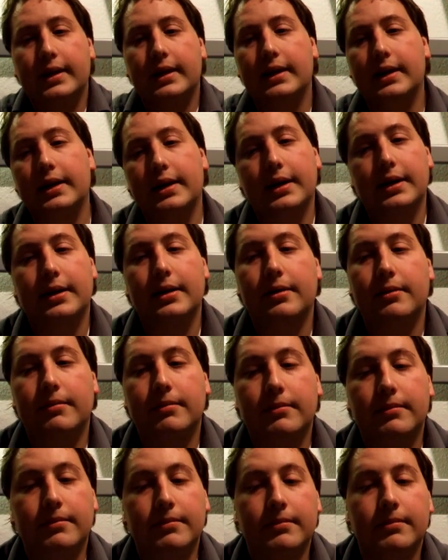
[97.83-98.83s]

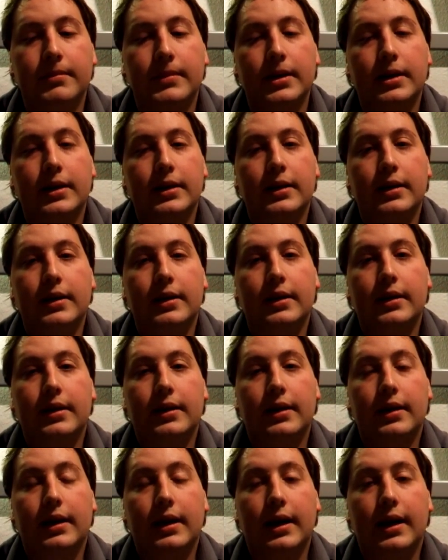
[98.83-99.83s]
Um,
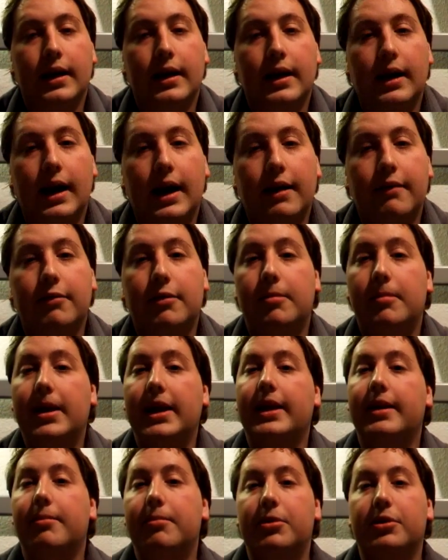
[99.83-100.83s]
I will
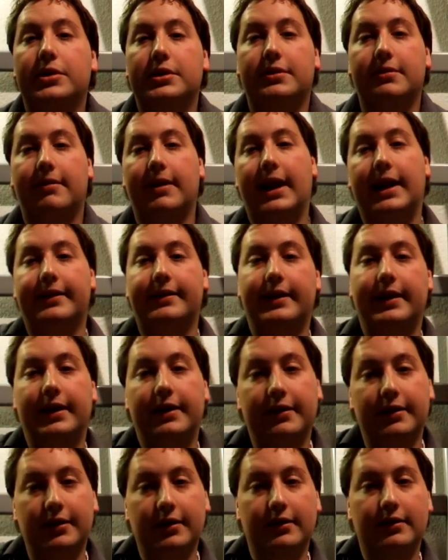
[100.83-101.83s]
make a box right
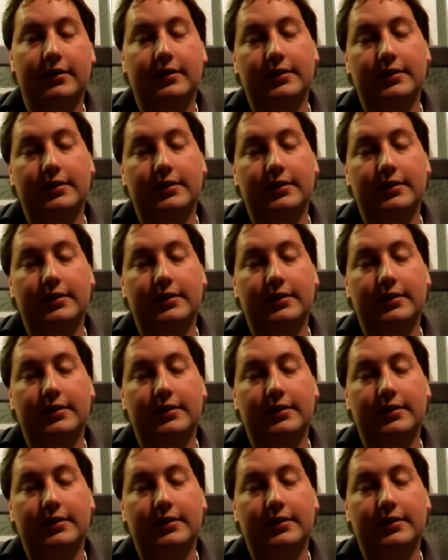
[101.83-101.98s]
here,